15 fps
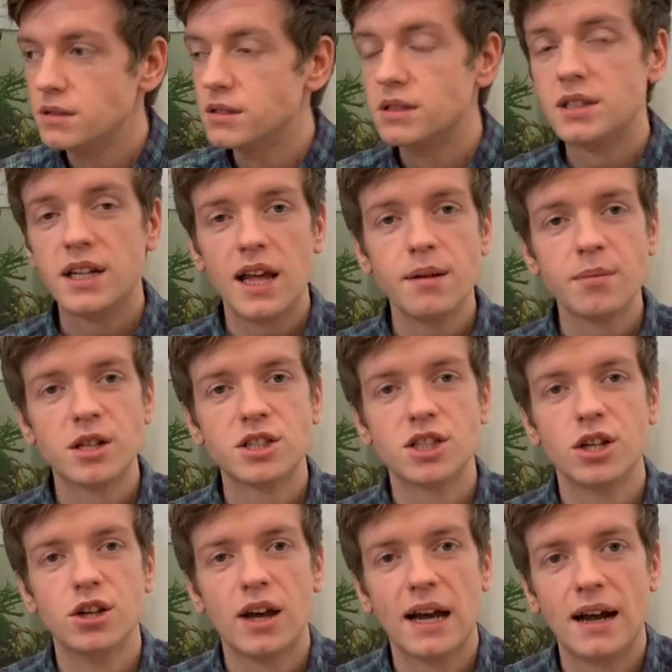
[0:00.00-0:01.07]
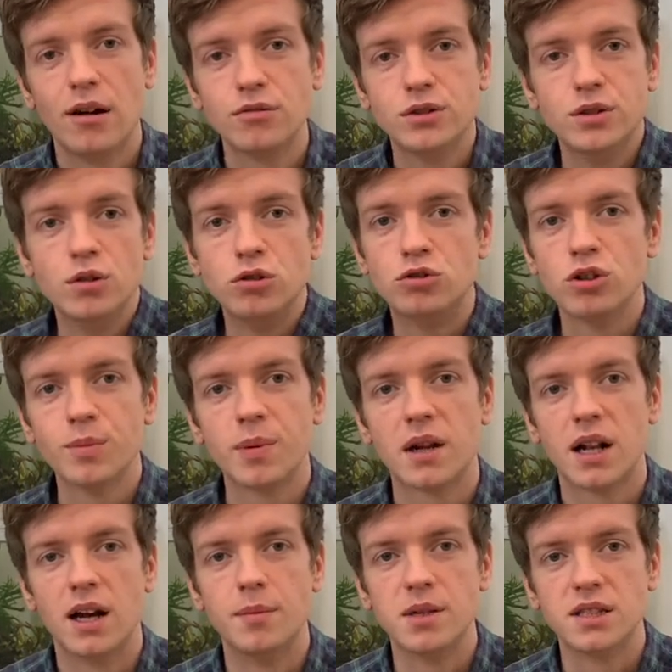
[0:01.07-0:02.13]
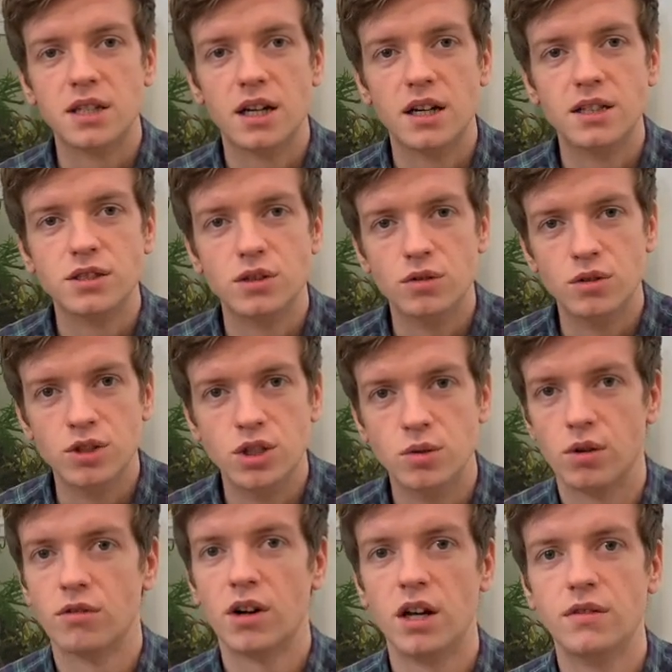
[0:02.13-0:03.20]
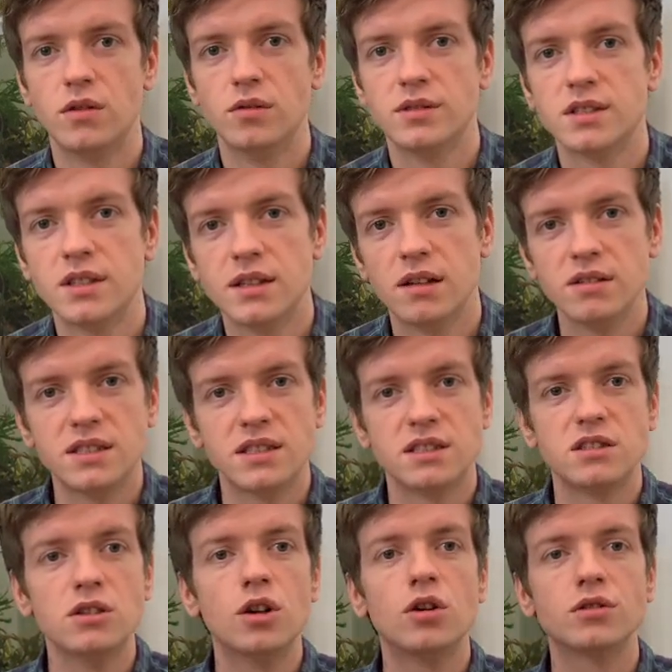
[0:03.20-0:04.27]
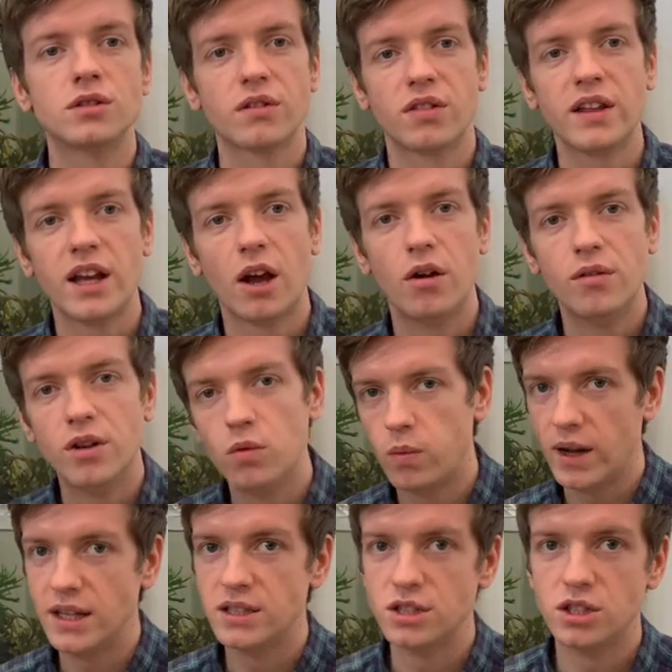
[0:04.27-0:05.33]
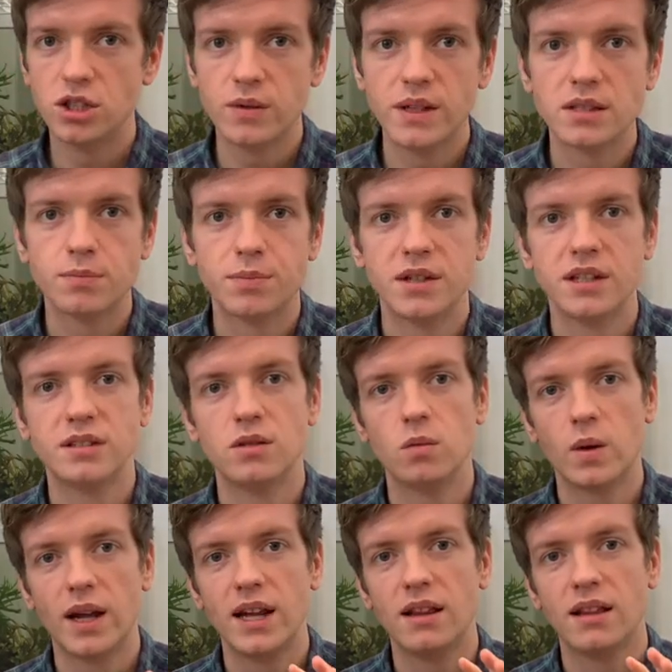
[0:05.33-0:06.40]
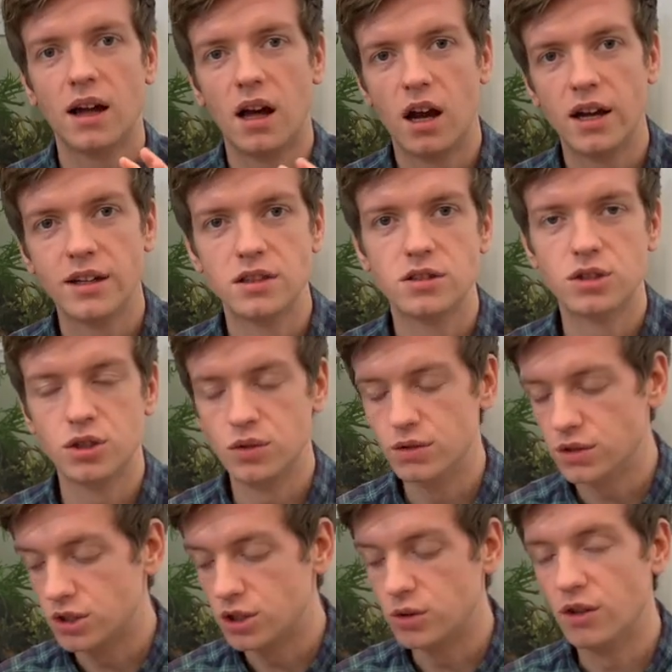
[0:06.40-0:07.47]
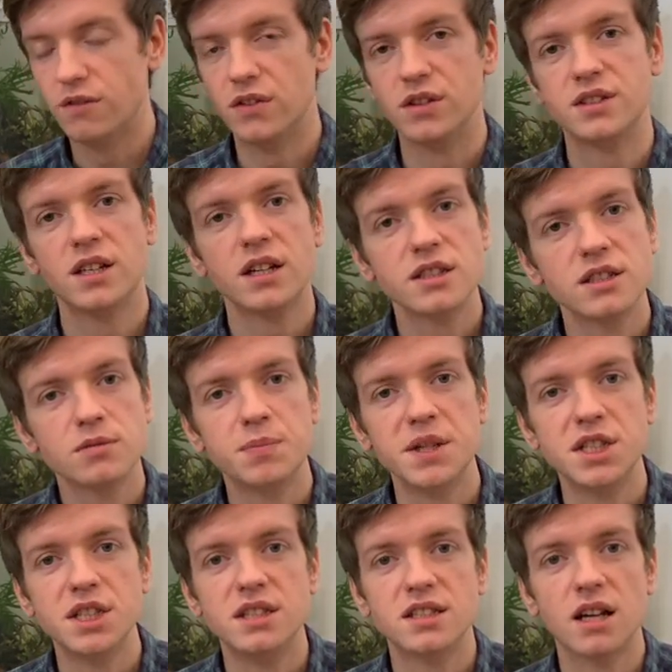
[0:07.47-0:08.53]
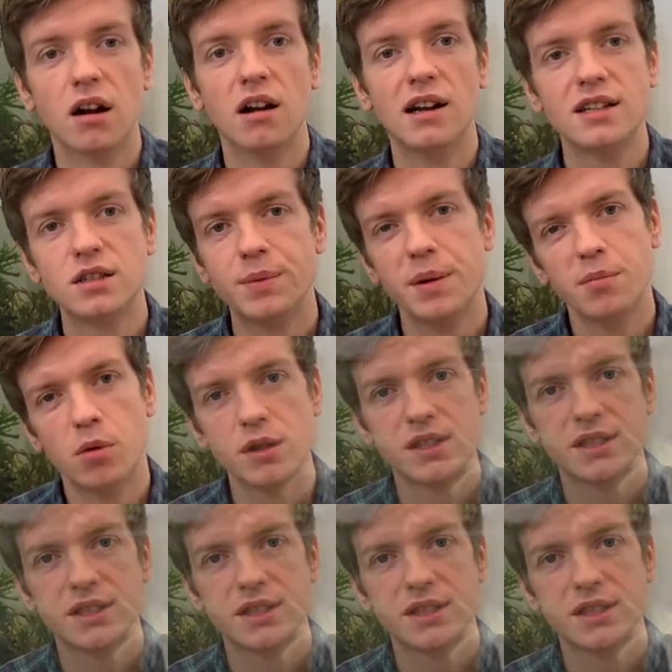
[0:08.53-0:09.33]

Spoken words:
Today I'm going to show you how to drip acclimatize your new arrivals. Now this is not the only way to do it, but it's a way that I choose to do it for certain species that are a little bit more